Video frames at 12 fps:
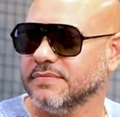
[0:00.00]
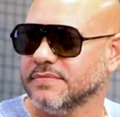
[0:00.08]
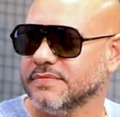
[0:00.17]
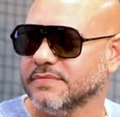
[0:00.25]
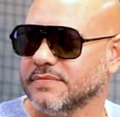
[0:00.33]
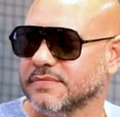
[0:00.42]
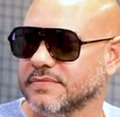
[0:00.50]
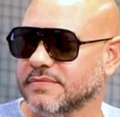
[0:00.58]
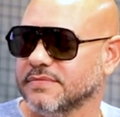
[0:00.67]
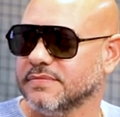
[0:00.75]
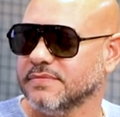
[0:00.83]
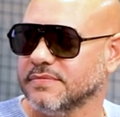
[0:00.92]

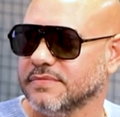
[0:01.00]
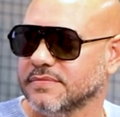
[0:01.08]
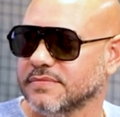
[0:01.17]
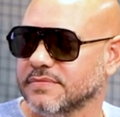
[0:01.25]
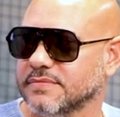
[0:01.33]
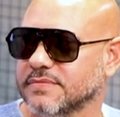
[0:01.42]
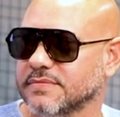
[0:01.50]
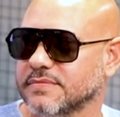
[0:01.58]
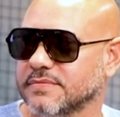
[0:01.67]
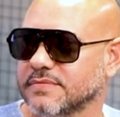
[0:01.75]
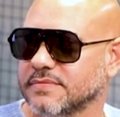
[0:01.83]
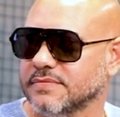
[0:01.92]

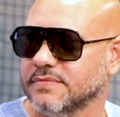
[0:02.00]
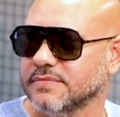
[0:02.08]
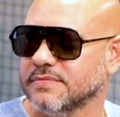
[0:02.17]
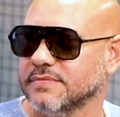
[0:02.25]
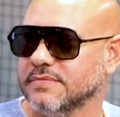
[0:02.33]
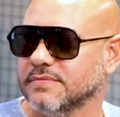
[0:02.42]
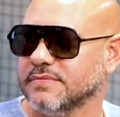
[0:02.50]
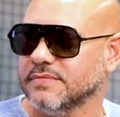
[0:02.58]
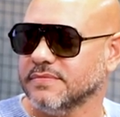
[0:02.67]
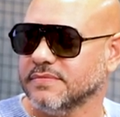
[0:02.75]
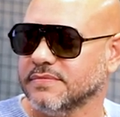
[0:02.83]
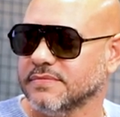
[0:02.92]

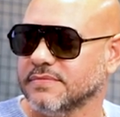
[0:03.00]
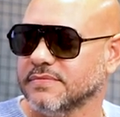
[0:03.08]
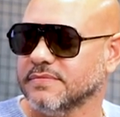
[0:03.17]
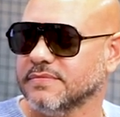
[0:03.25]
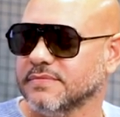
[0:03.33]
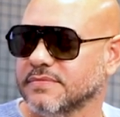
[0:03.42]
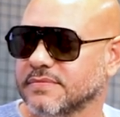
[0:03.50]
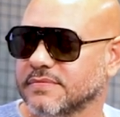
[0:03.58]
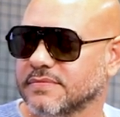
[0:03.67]
This person isn't speaking.